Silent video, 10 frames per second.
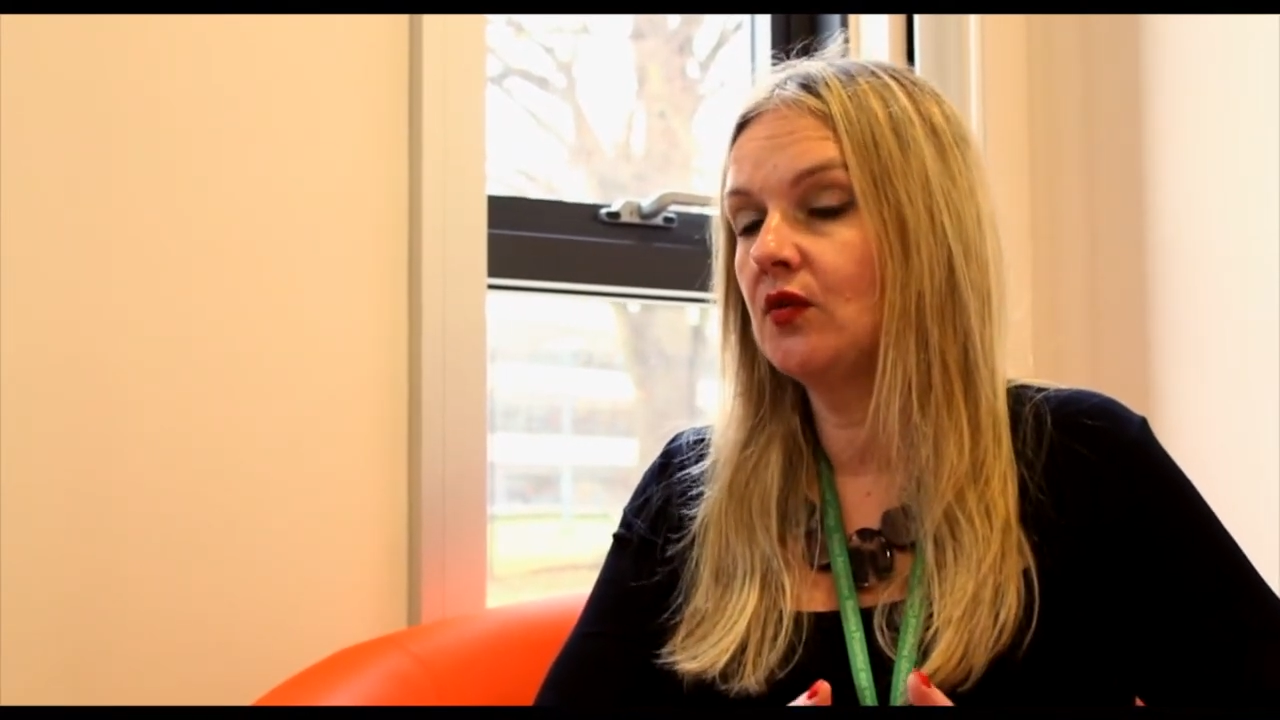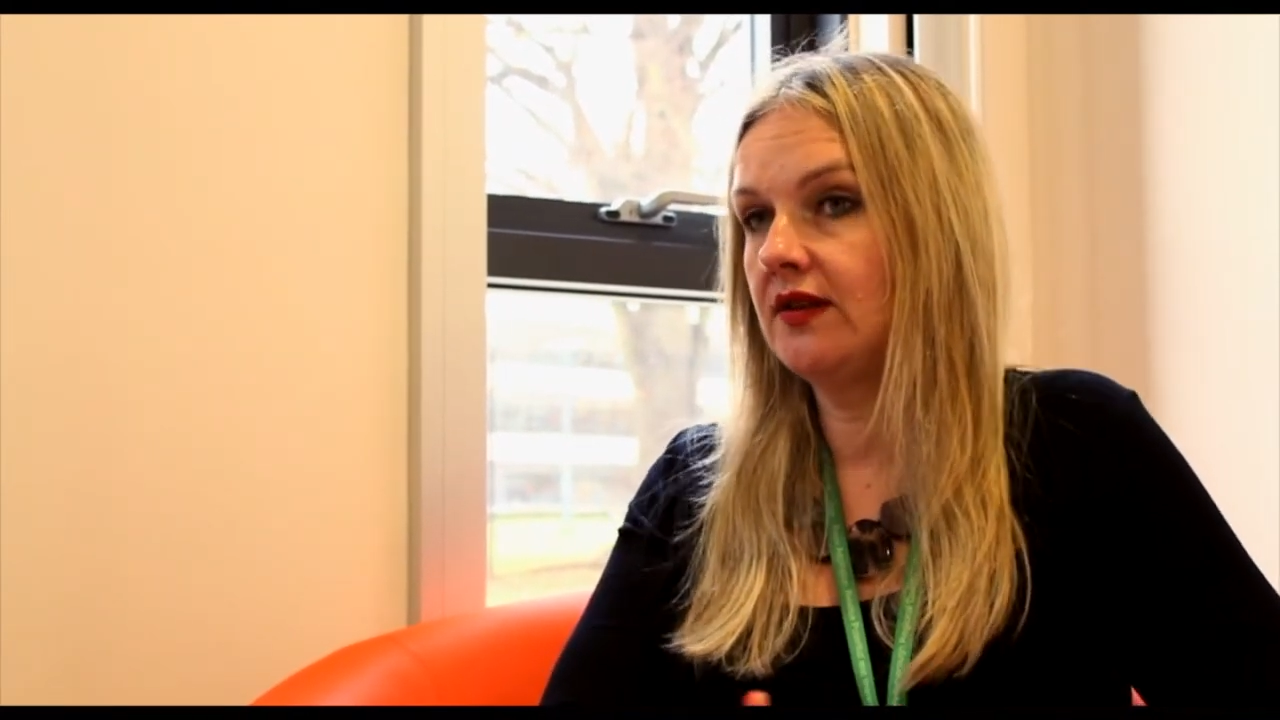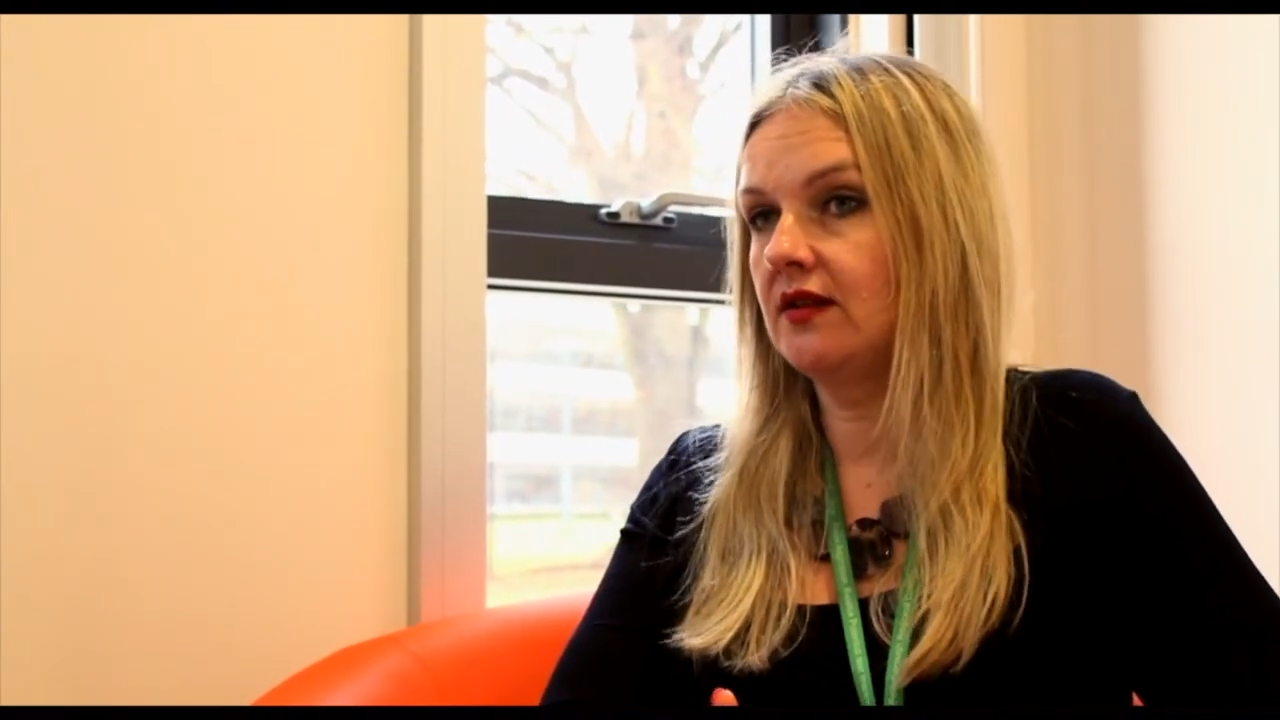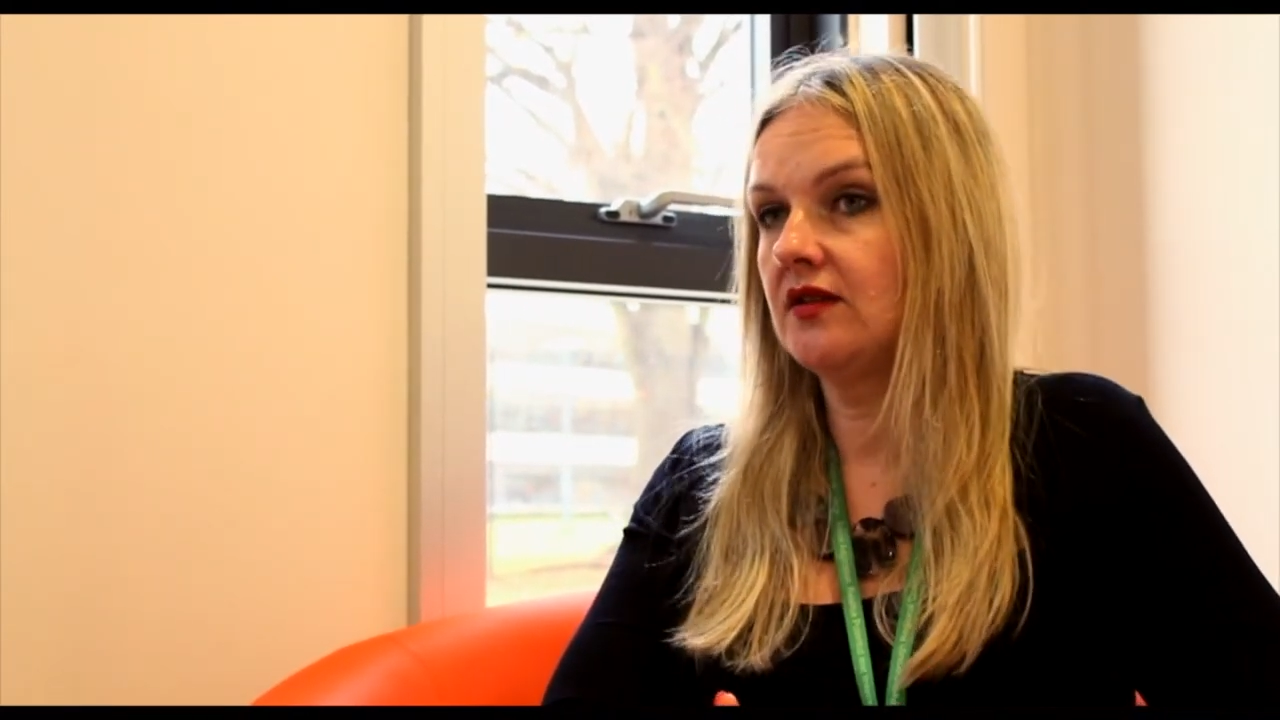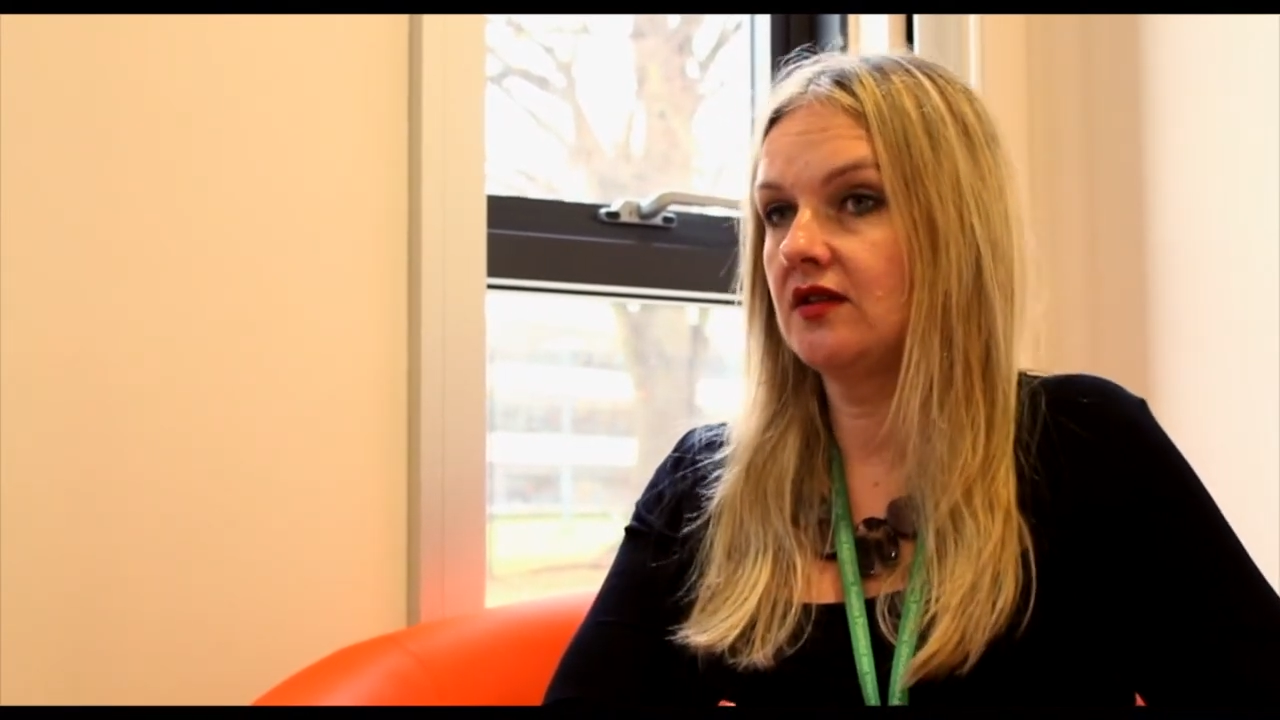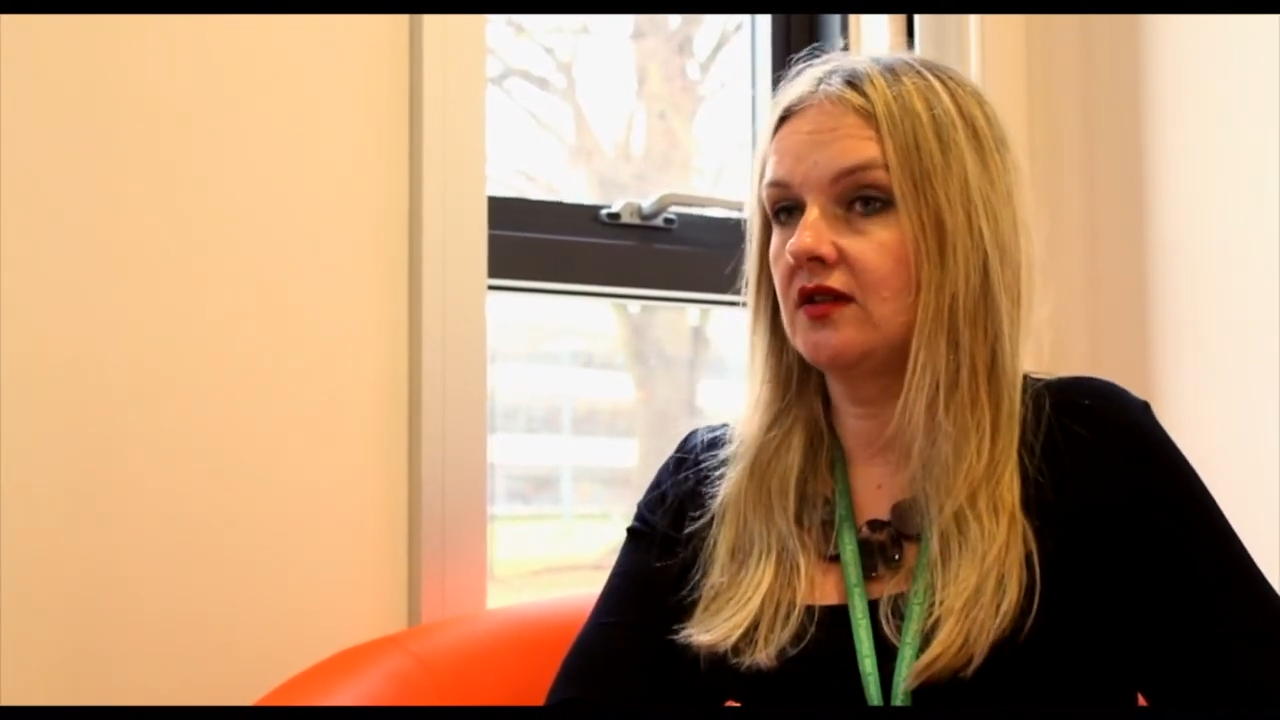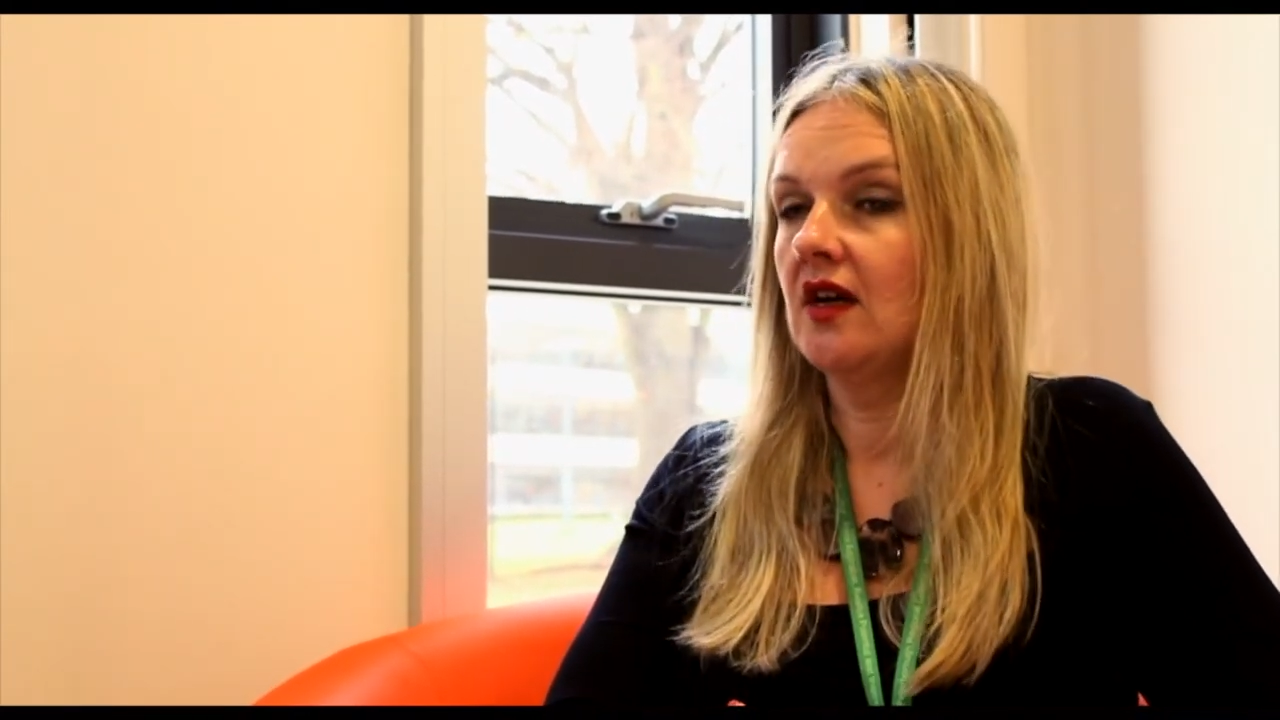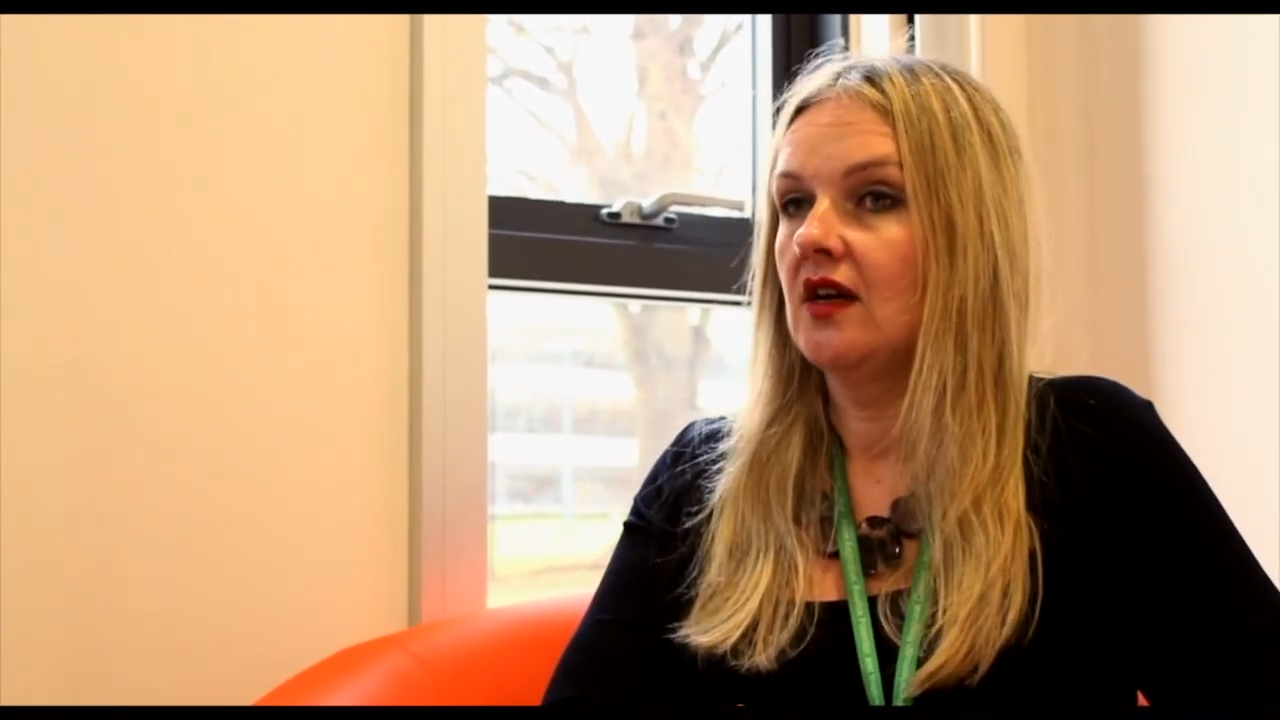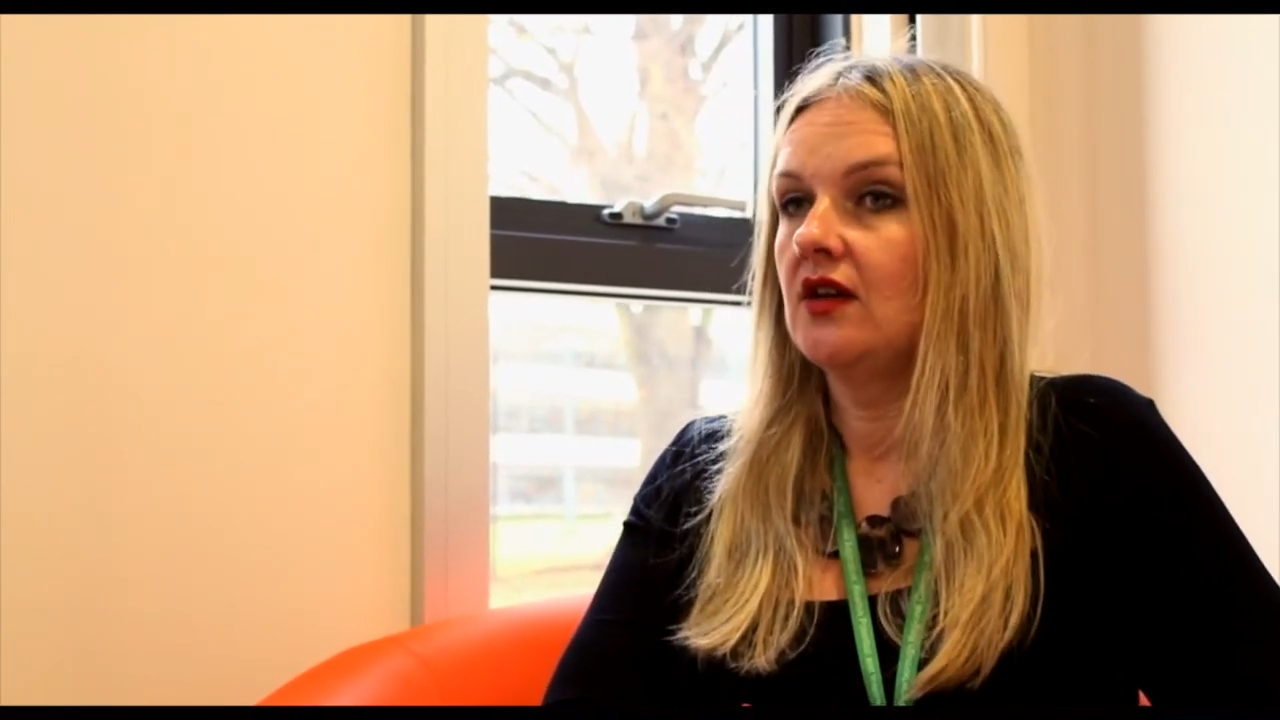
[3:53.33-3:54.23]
with us,